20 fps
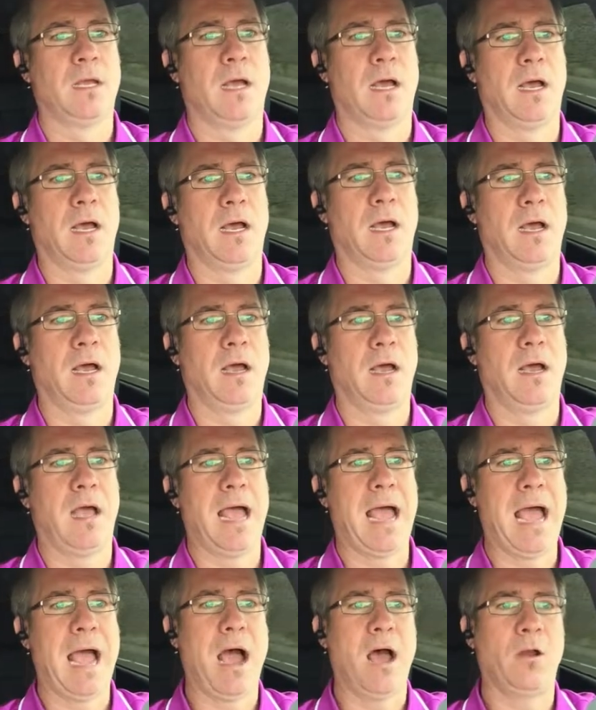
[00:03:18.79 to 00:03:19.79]
Uh,
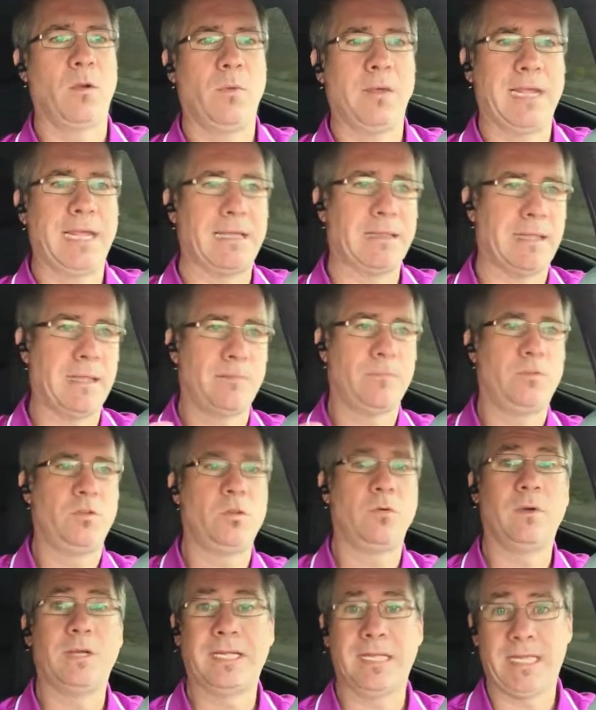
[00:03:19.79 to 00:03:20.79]
how do we get them
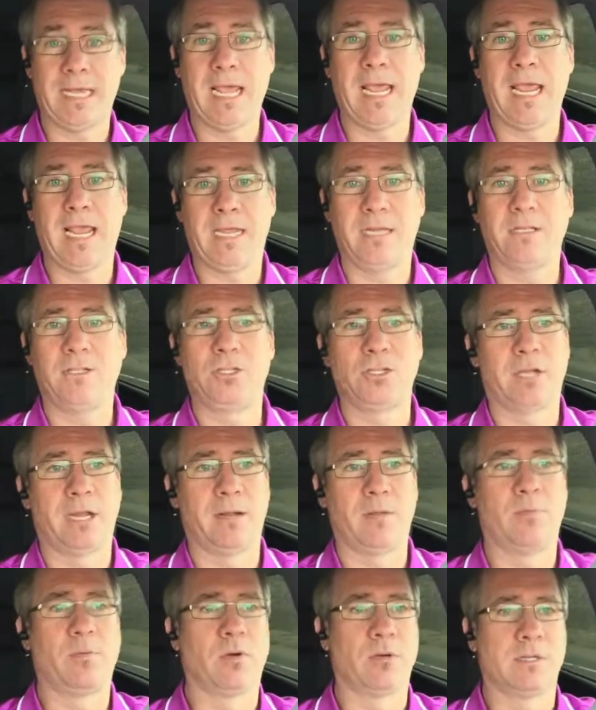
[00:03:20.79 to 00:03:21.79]
to engage
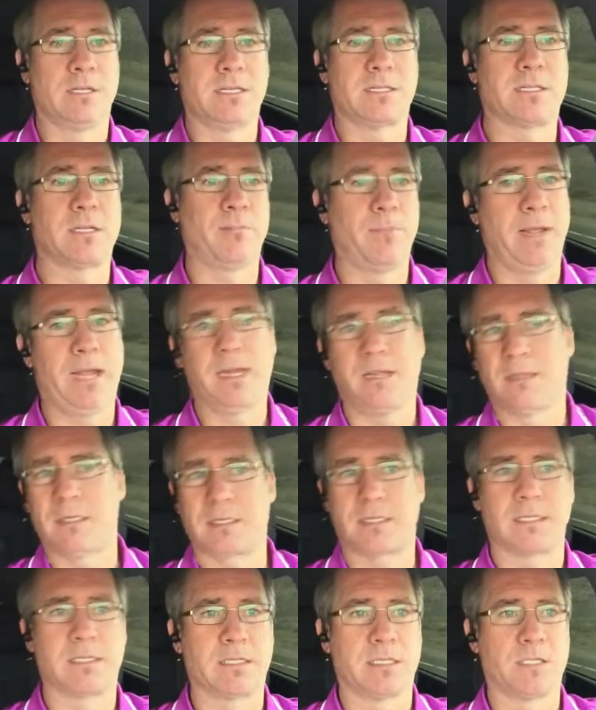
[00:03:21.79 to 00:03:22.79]
and participate in this
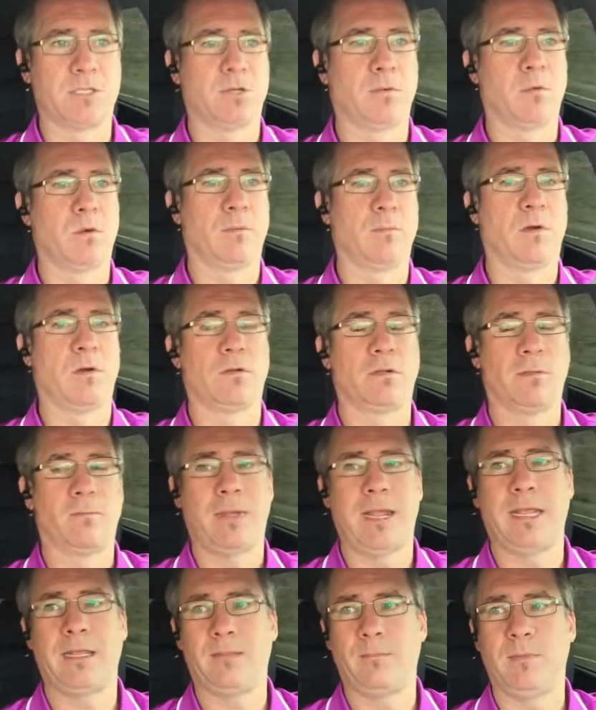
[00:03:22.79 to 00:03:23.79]
decision we're about to
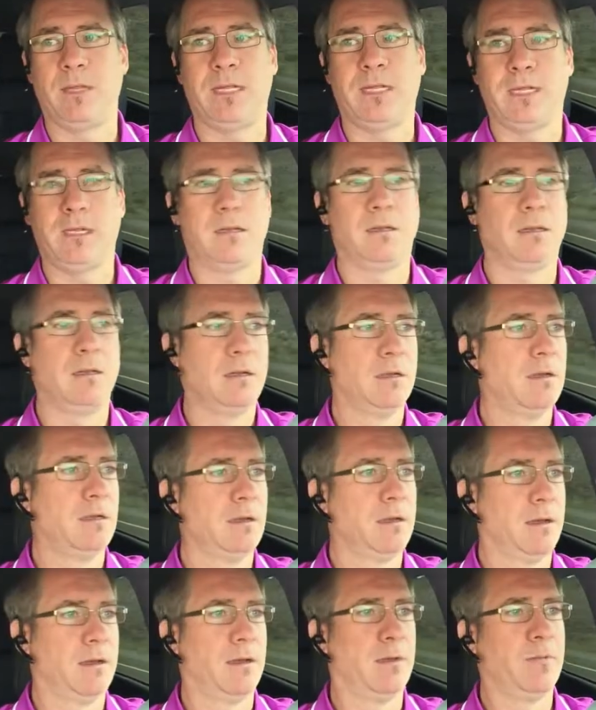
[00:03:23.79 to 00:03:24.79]
make? Meaning,
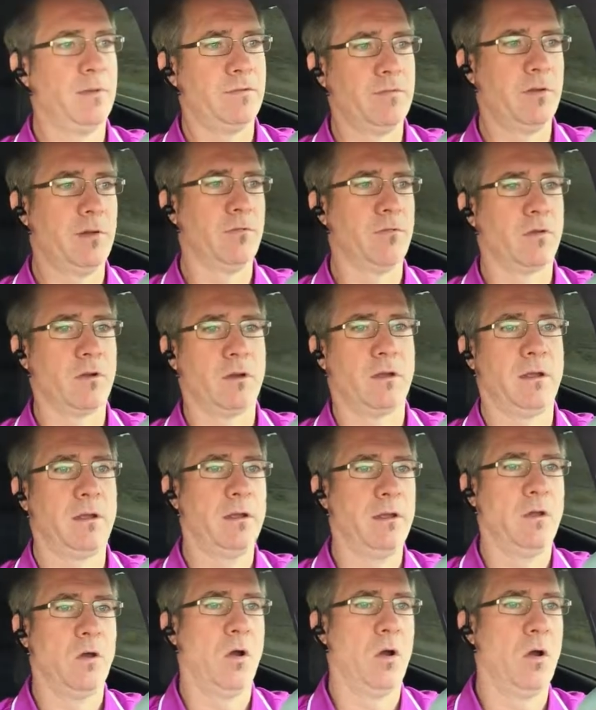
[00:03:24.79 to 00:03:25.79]
um, if, if we're gonna
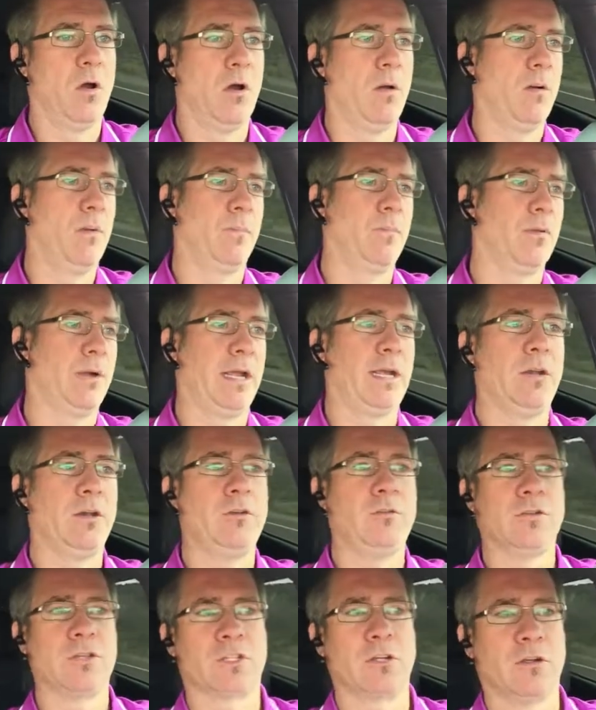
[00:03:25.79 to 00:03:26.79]
uh, bring in a
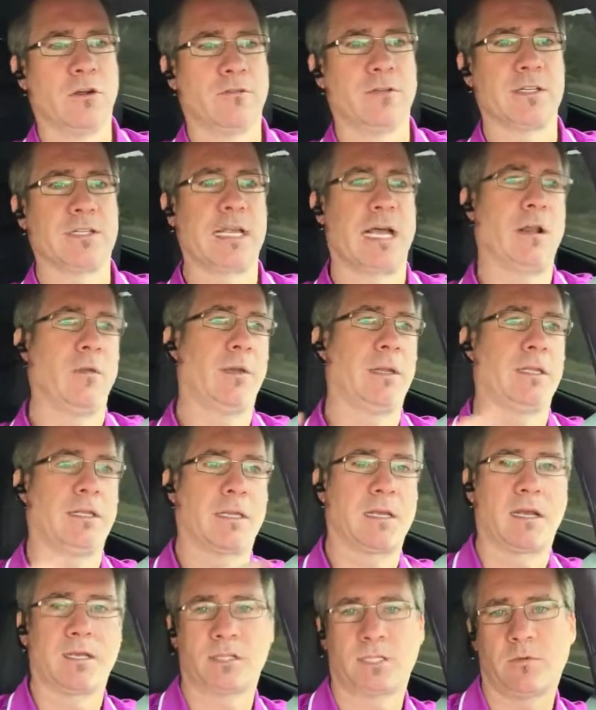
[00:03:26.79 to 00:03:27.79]
new service, how do we get the
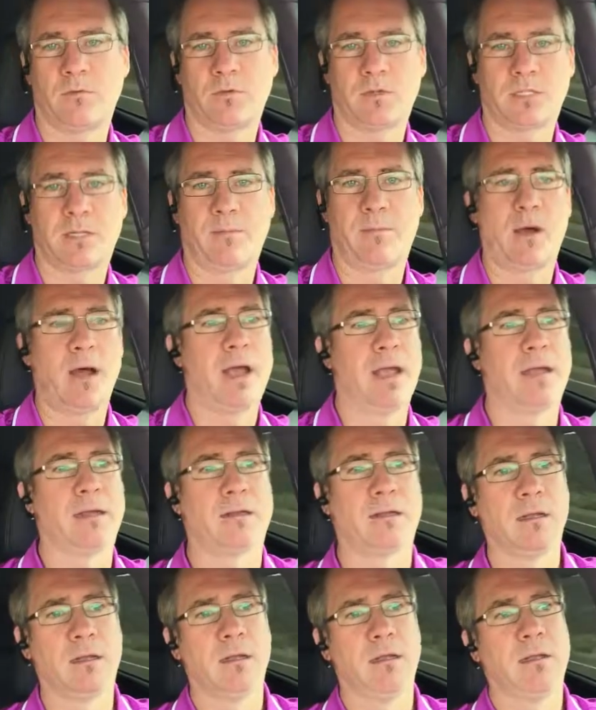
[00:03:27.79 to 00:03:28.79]
customers to buy it?
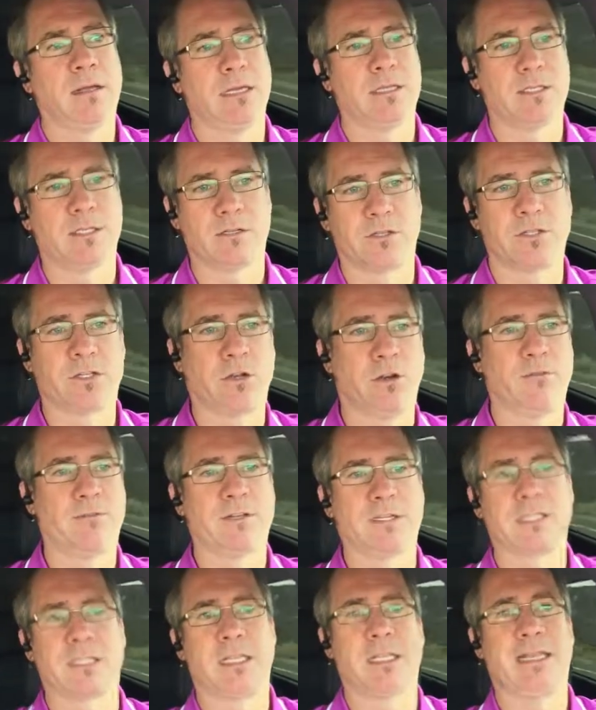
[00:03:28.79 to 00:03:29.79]
Is it a
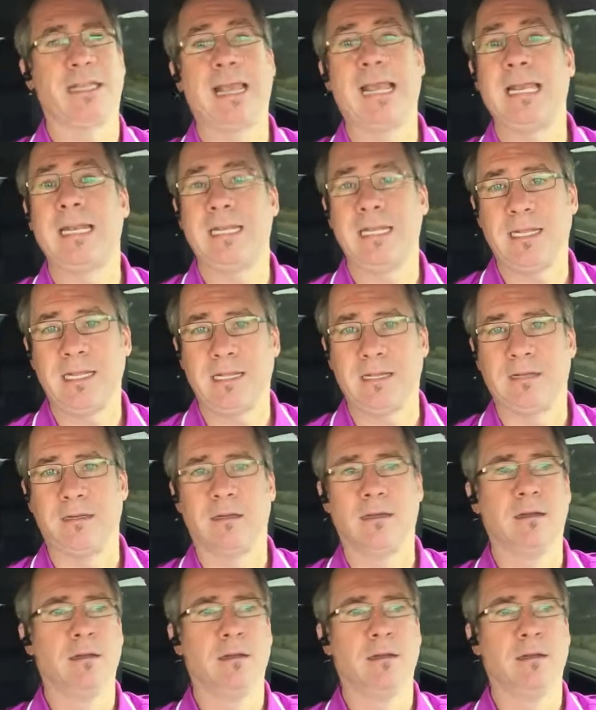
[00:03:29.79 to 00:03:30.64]
service that they need?